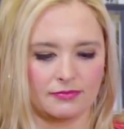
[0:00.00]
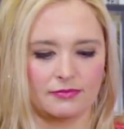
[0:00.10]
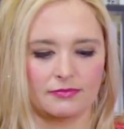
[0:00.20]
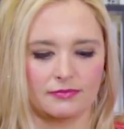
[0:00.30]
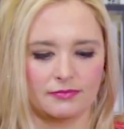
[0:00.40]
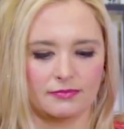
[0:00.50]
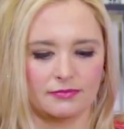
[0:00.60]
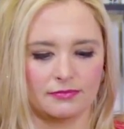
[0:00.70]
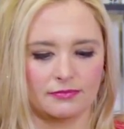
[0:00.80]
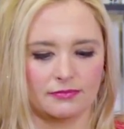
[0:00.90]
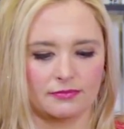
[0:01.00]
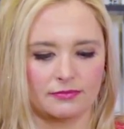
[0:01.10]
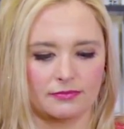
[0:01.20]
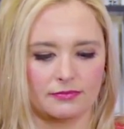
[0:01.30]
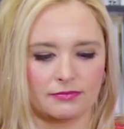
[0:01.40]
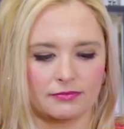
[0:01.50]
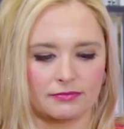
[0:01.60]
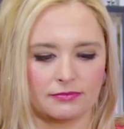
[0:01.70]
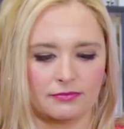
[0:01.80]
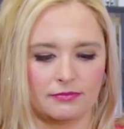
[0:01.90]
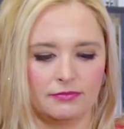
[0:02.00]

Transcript: The person shown says nothing.